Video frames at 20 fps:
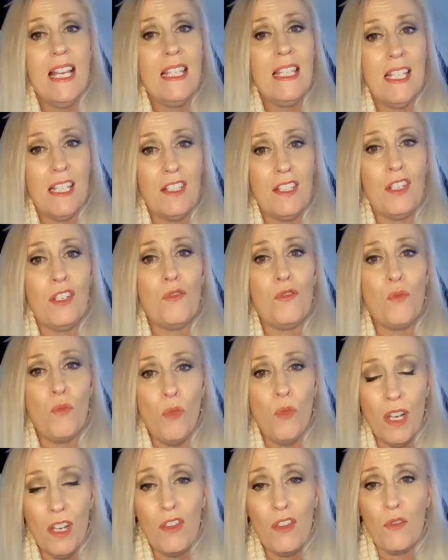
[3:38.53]
This is
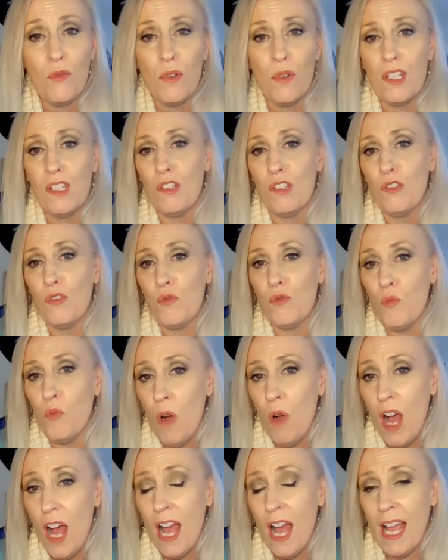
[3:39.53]
one of the reasons
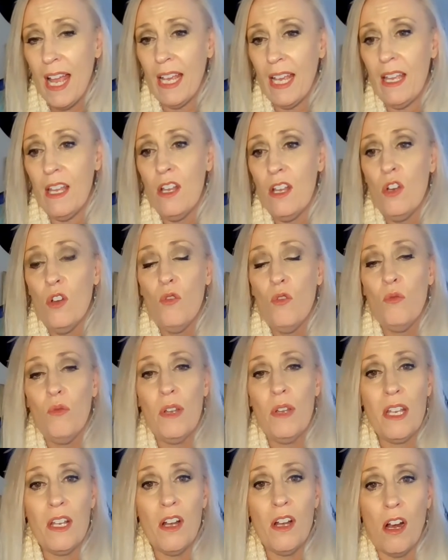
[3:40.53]
why
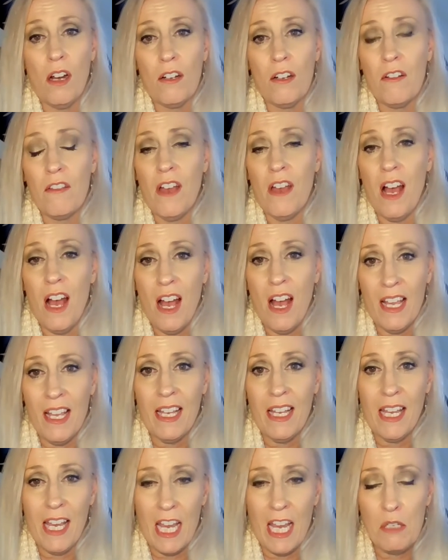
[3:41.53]
we garner the high
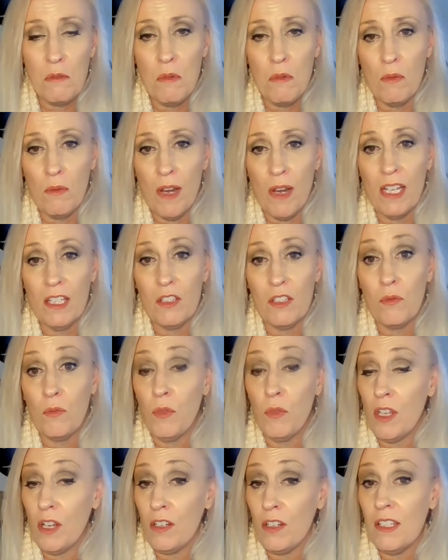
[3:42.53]
engagement rates
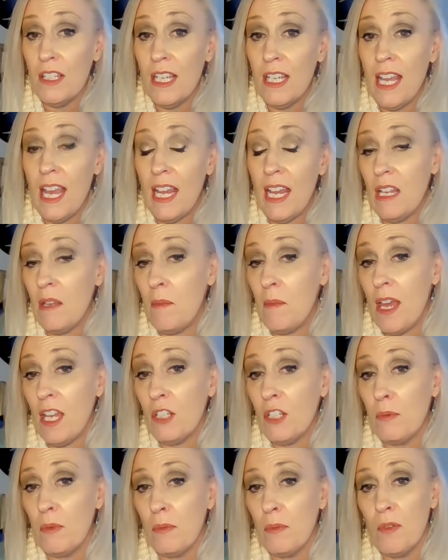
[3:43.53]
with our CKD
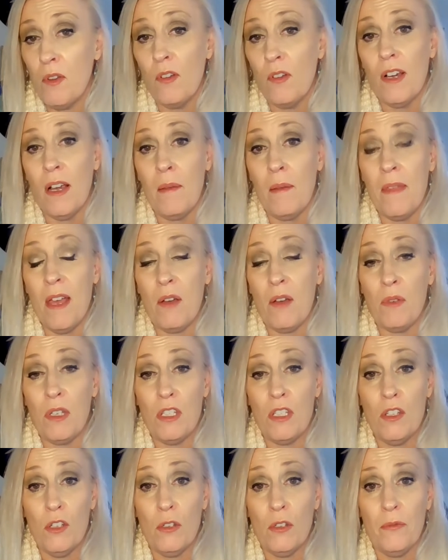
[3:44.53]
management program that we
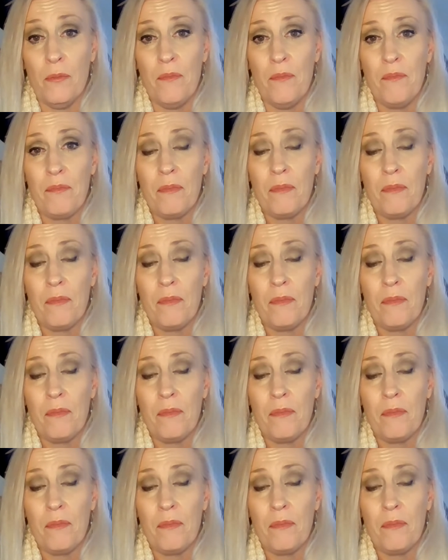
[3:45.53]
do.